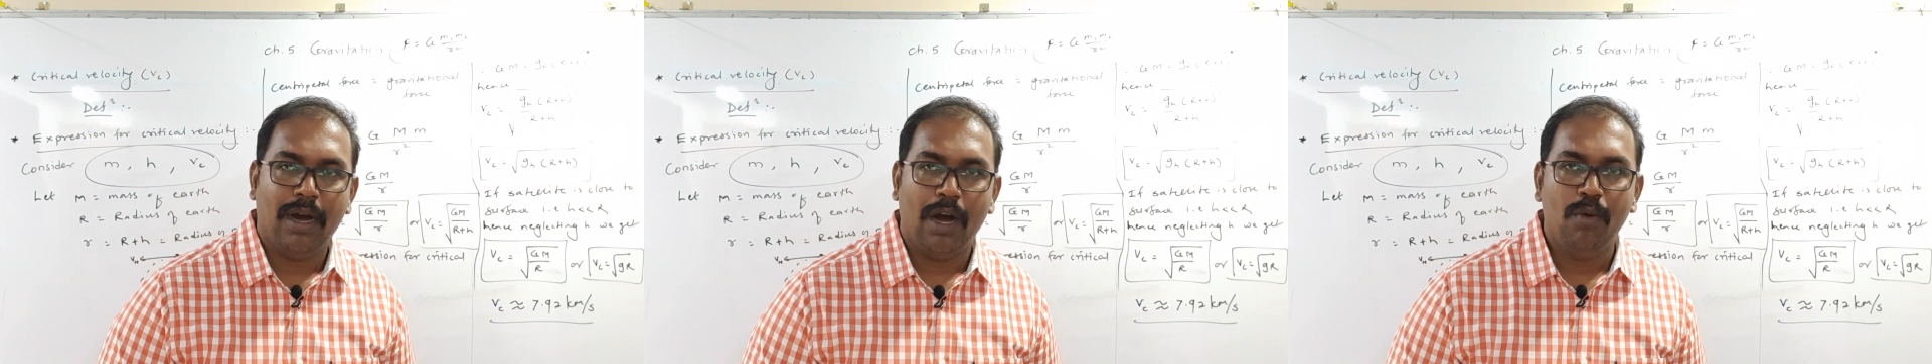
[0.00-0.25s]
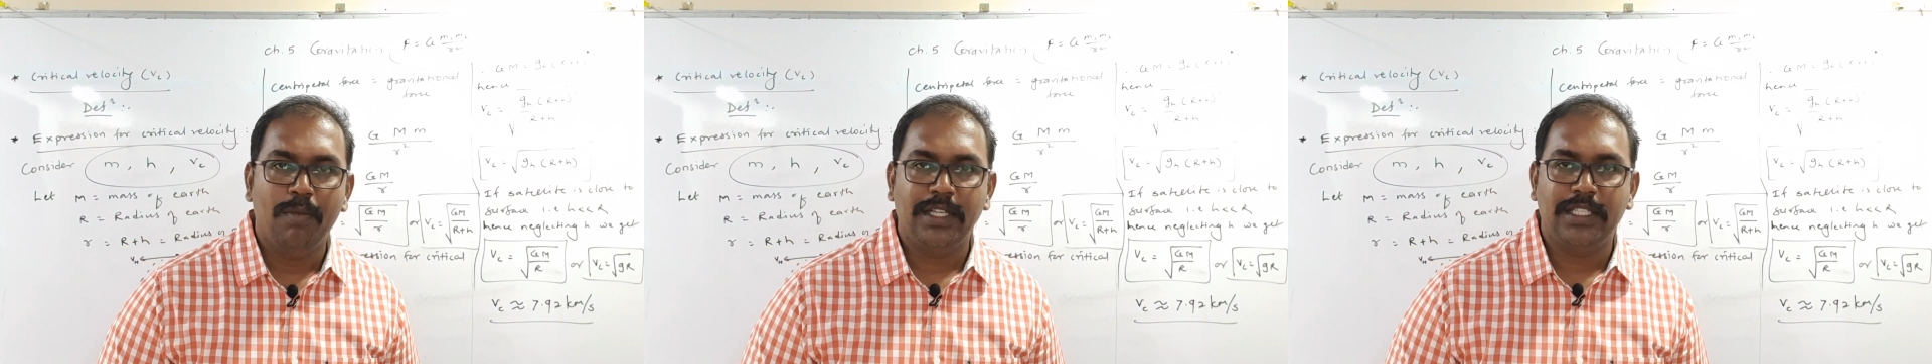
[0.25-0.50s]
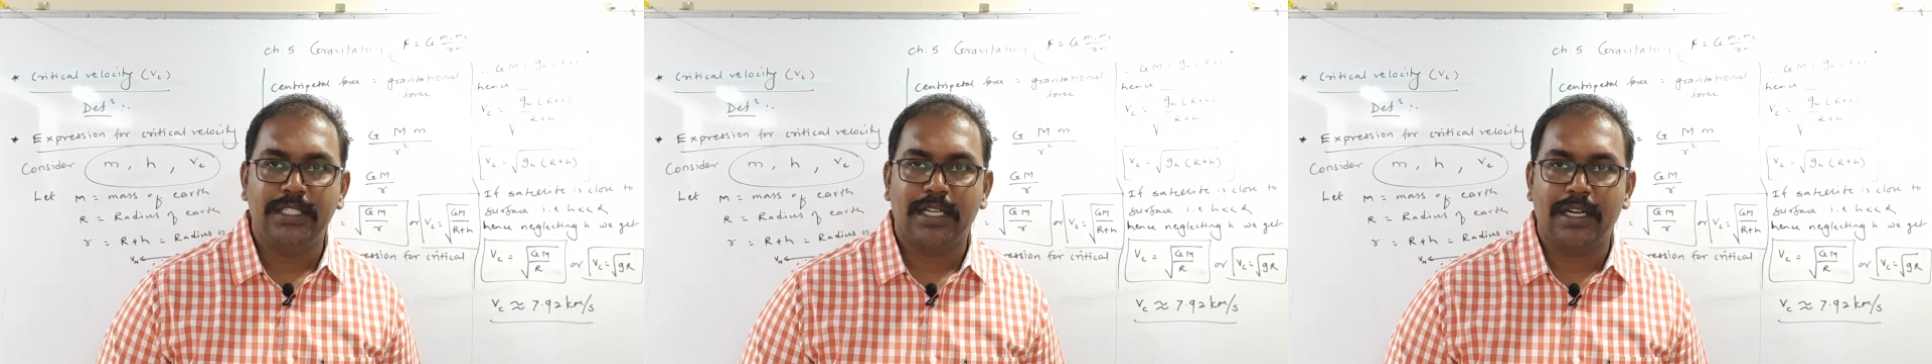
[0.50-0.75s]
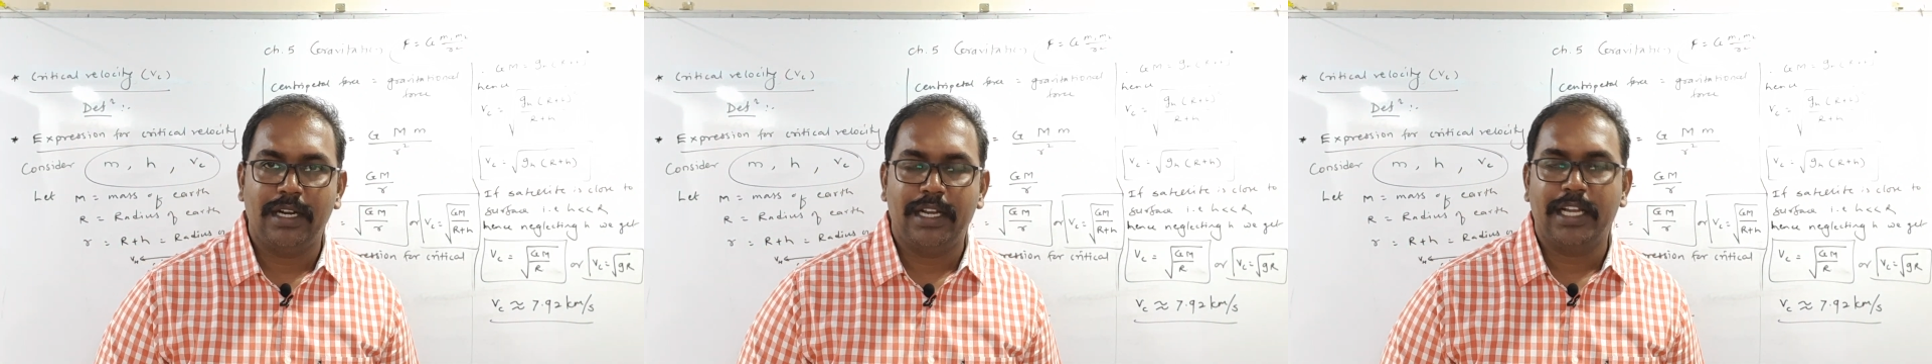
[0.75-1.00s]
how much is the
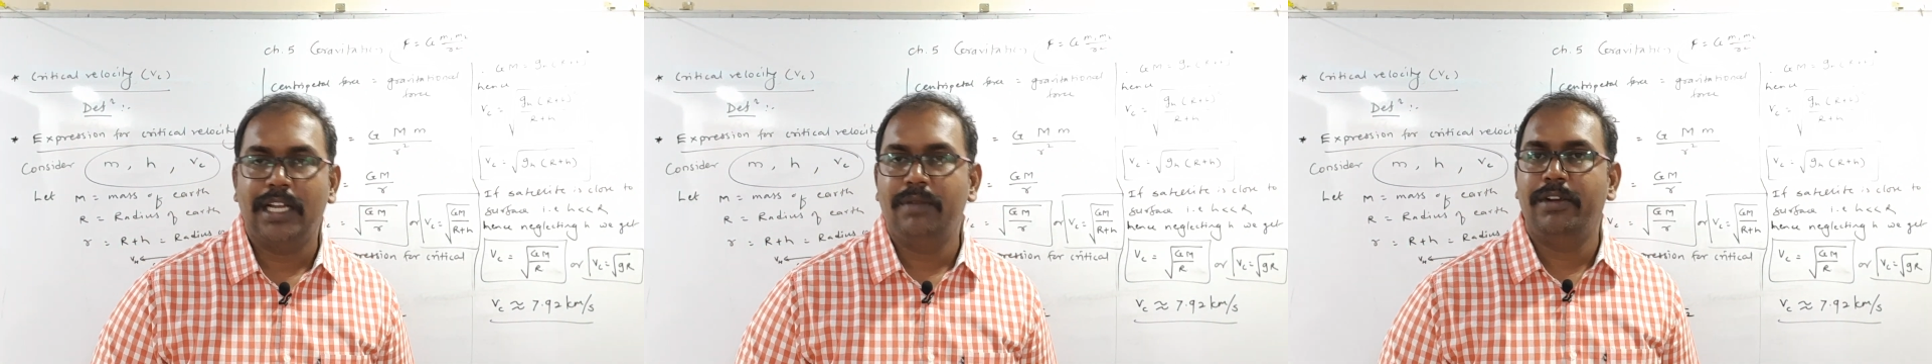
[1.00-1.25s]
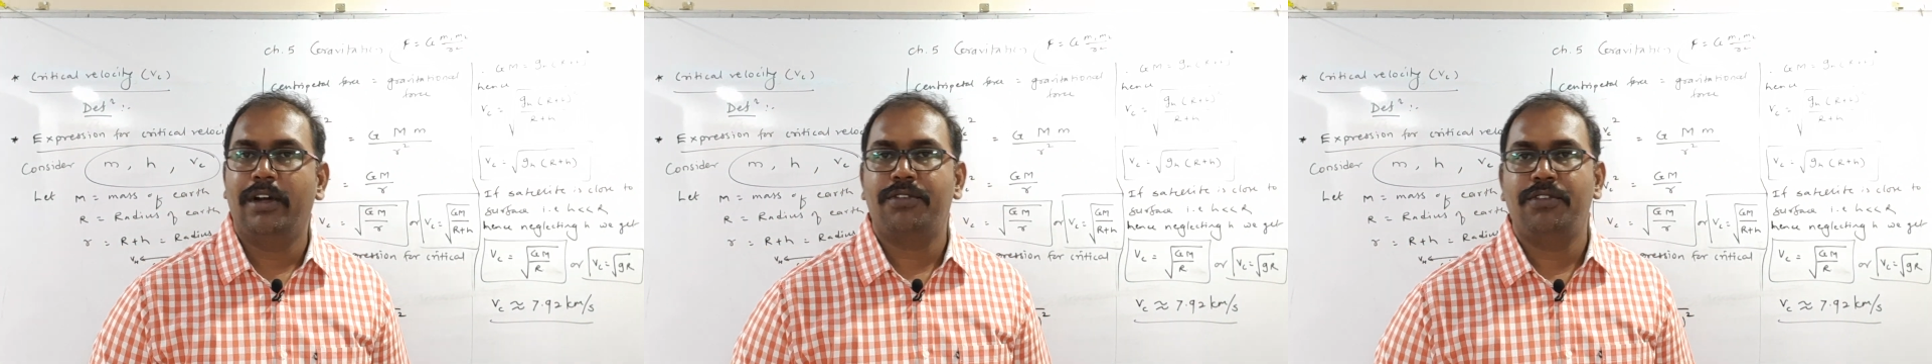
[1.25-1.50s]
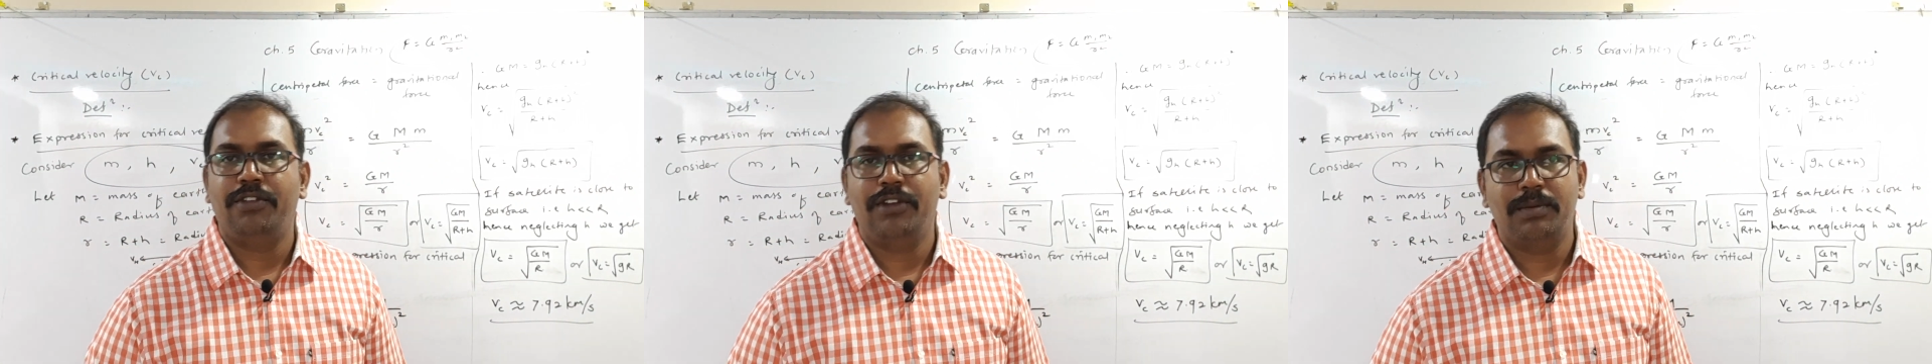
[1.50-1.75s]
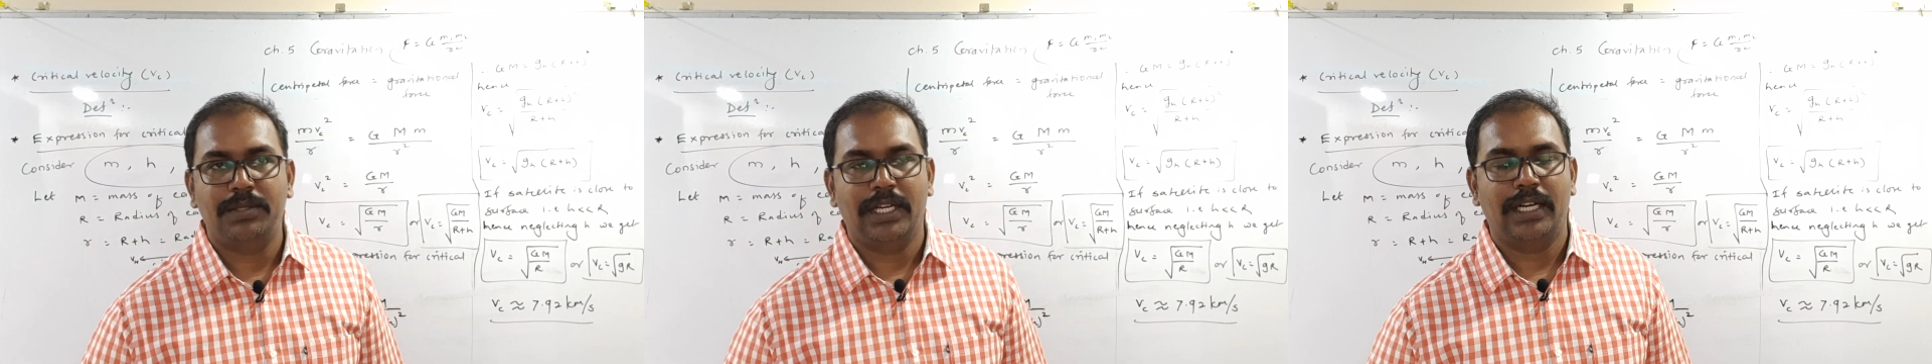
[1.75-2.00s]
critical velocity
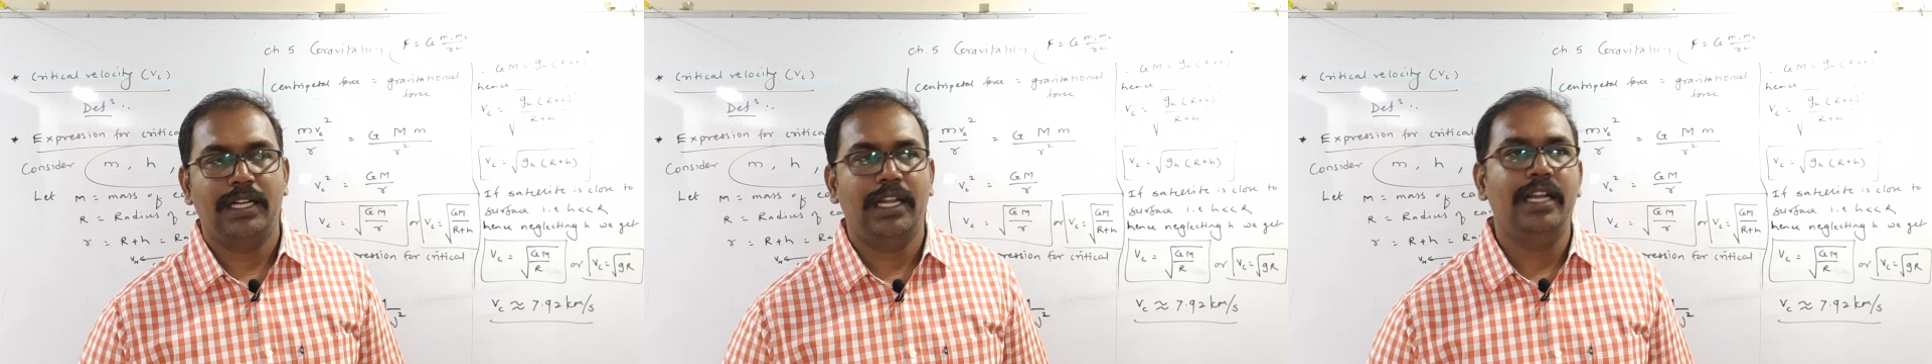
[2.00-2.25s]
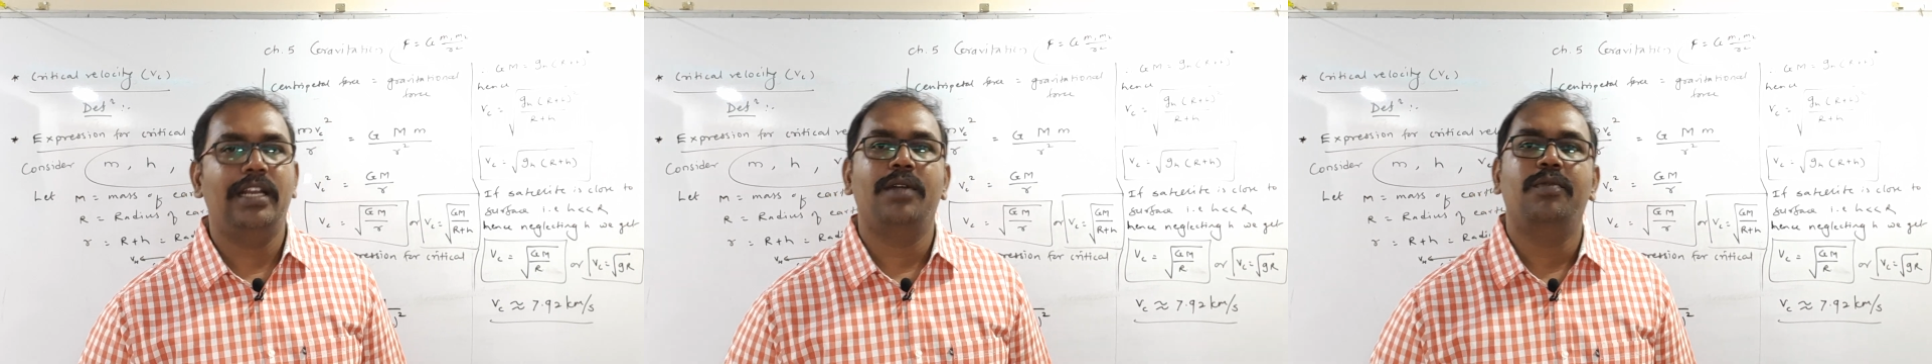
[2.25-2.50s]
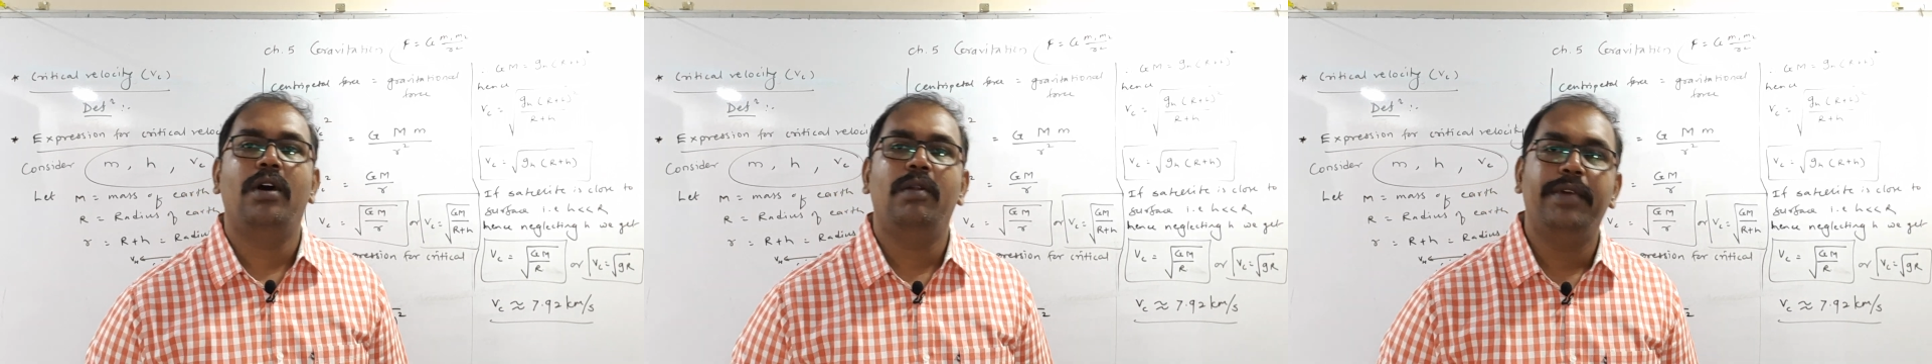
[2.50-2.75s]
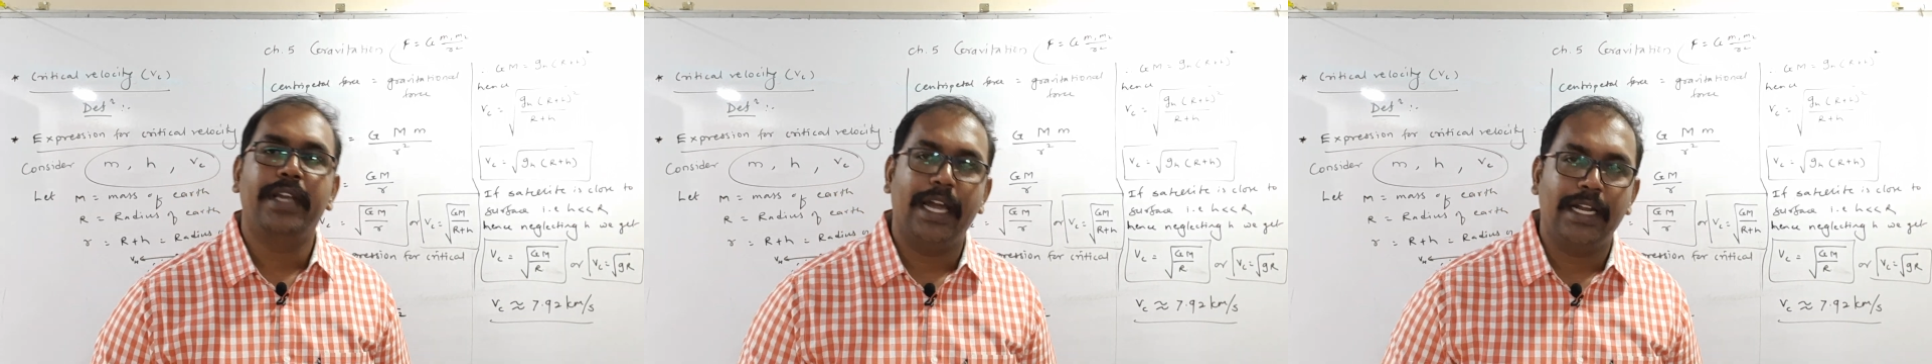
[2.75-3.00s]
of satellite
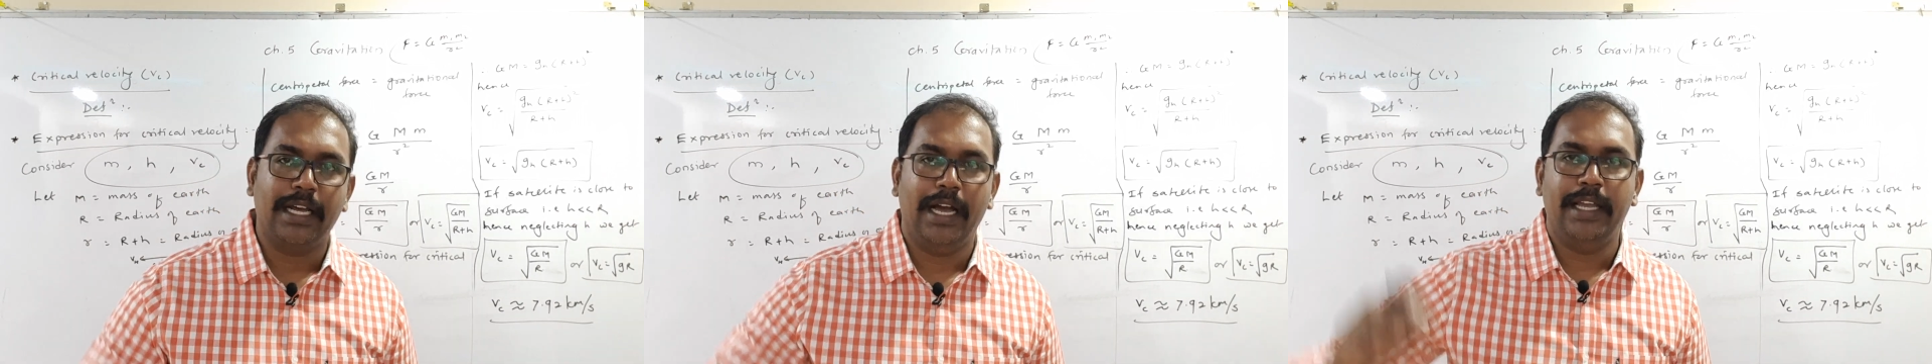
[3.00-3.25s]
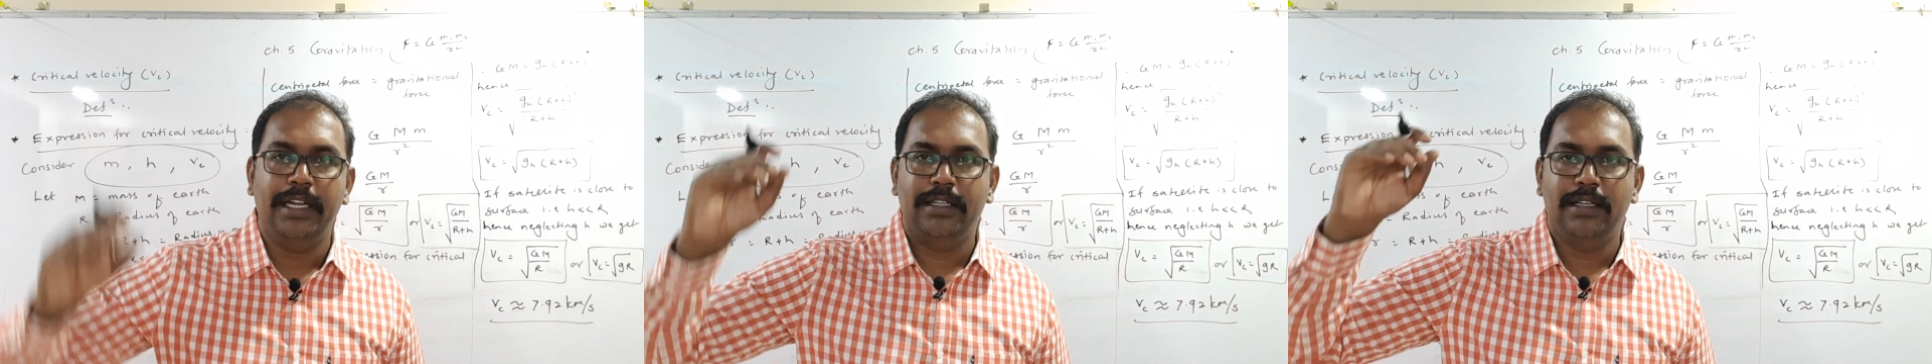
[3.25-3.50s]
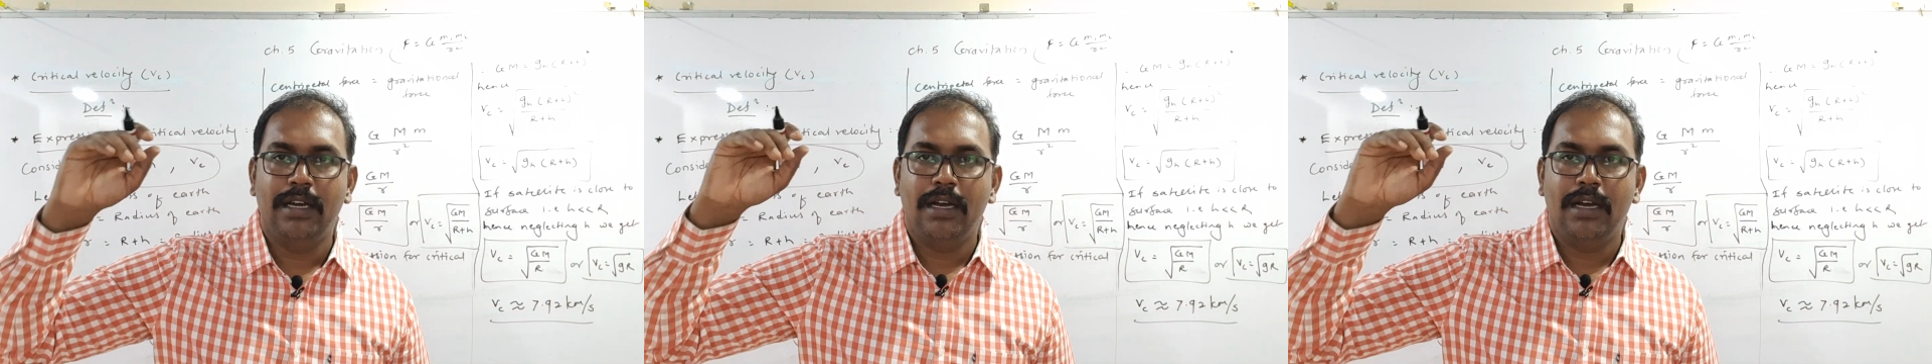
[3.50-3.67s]
revolving at height